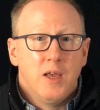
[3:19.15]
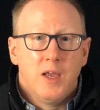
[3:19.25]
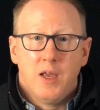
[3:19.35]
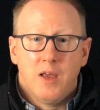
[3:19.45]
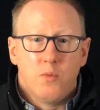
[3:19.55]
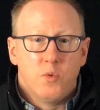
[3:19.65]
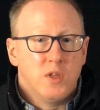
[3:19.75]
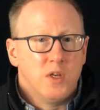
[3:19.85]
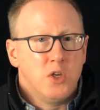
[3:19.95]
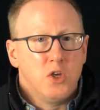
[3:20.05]
and
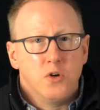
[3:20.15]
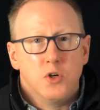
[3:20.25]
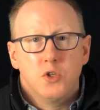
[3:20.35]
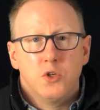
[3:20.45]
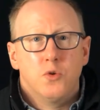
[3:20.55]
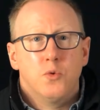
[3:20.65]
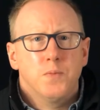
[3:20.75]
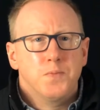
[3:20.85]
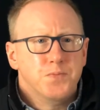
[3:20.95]
within a year or two,